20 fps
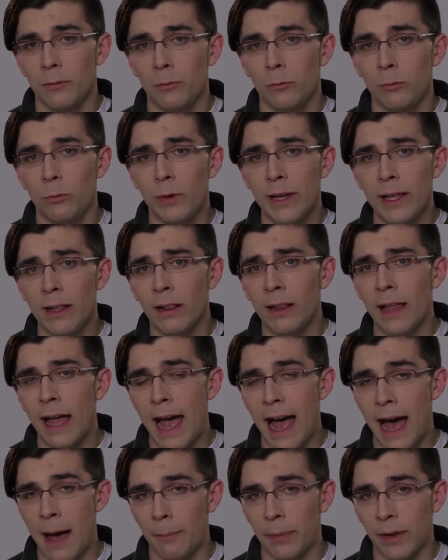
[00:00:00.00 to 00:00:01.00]
will
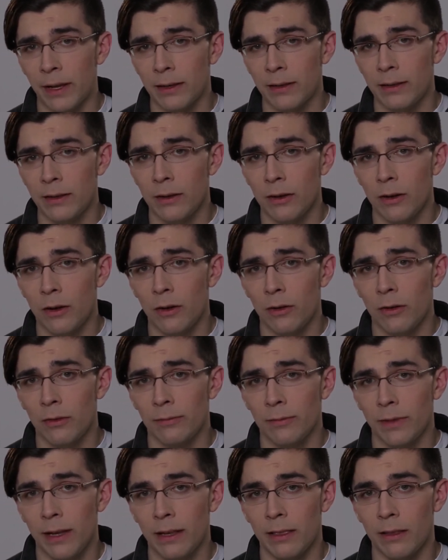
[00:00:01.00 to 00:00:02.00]
happen
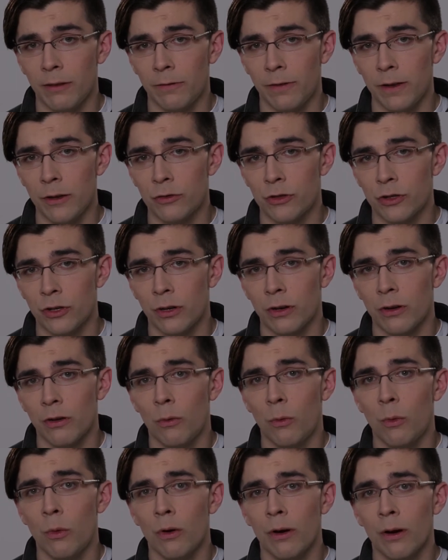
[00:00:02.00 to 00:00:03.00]
in the future
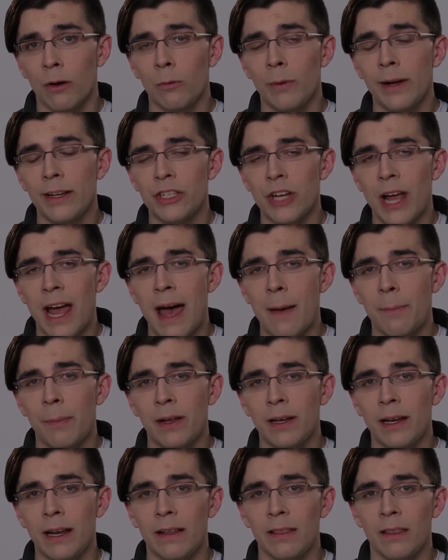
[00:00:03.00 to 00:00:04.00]
or which
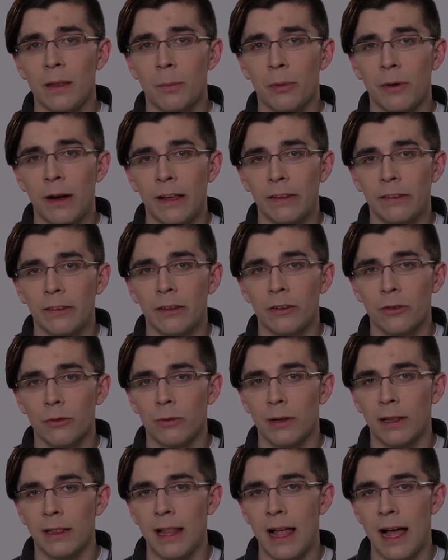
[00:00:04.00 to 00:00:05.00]
happen in the present
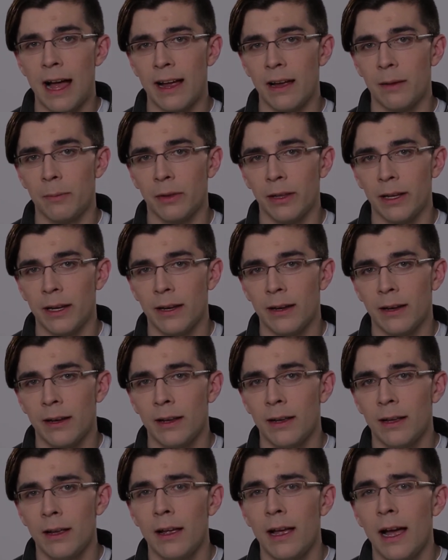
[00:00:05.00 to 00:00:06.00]
reliably.
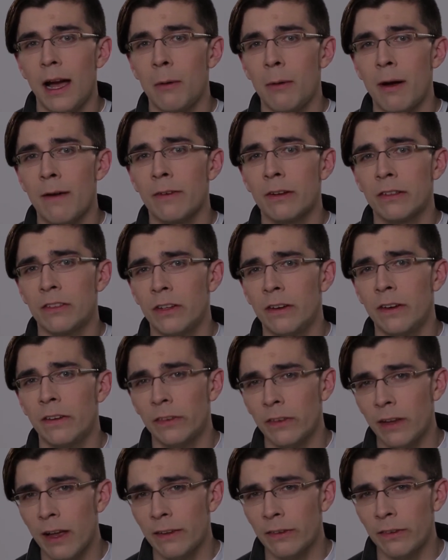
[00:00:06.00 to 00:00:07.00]
However, to
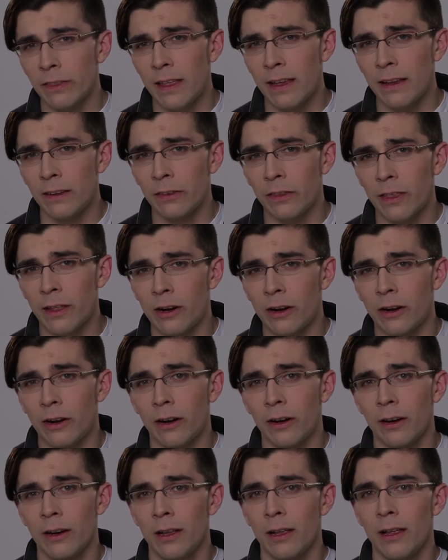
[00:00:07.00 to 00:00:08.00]
discuss things that
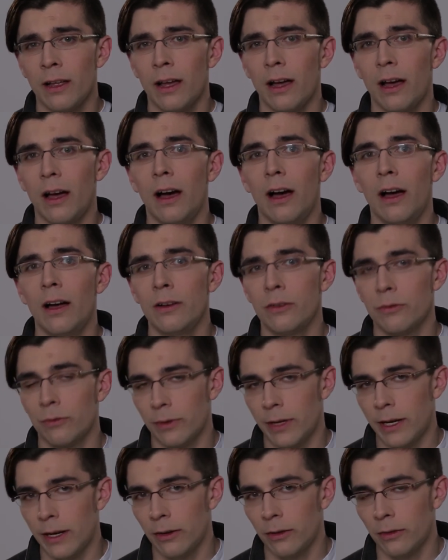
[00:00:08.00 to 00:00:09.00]
are
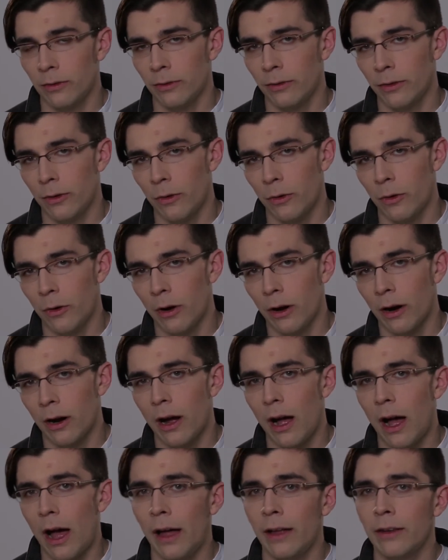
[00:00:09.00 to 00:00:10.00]
unreal
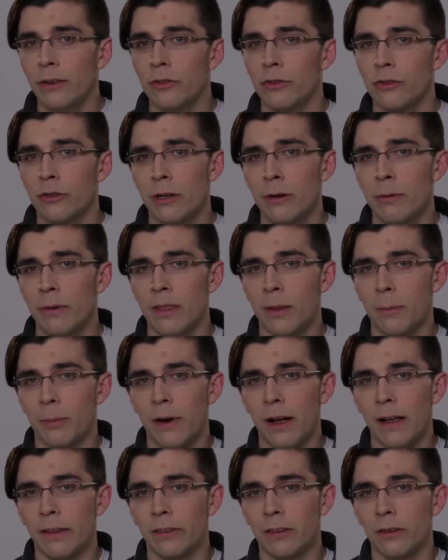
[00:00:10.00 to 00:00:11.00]
or untrue in the
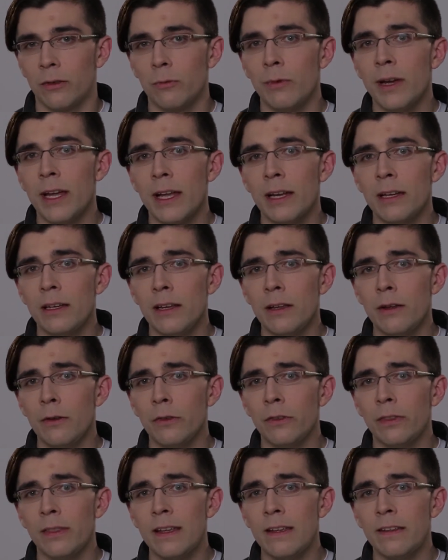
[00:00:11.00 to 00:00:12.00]
present, we can
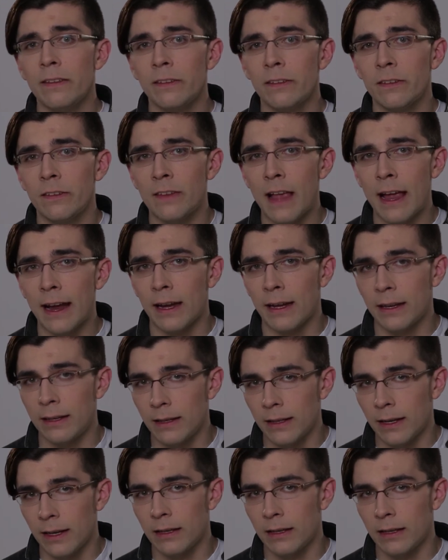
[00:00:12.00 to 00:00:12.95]
use the second